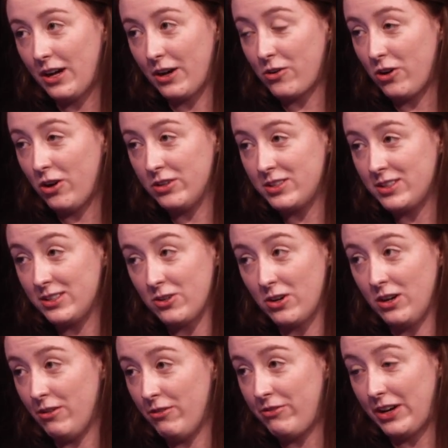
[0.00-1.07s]
across the
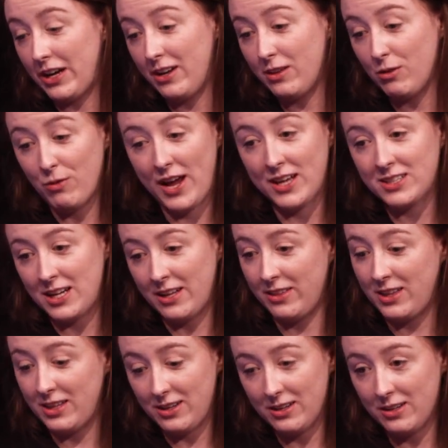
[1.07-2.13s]
sort of the West
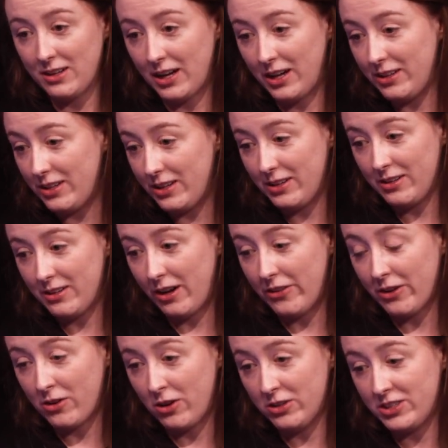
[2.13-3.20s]
and the
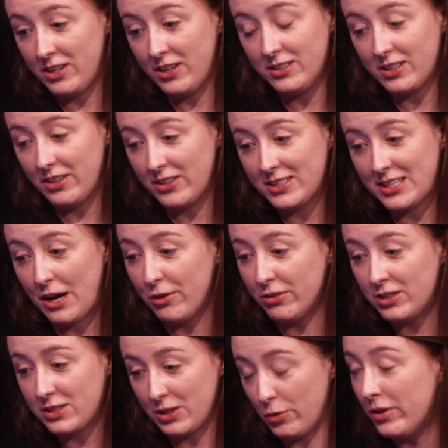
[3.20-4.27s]
other continents in the
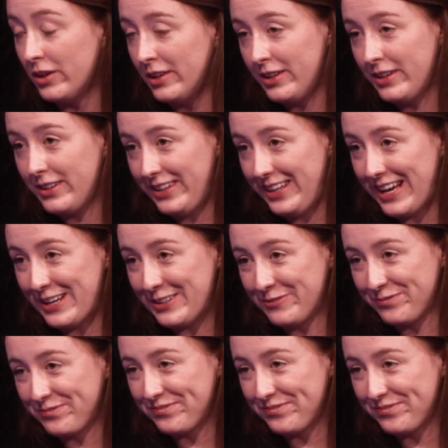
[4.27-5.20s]
South. So, yeah.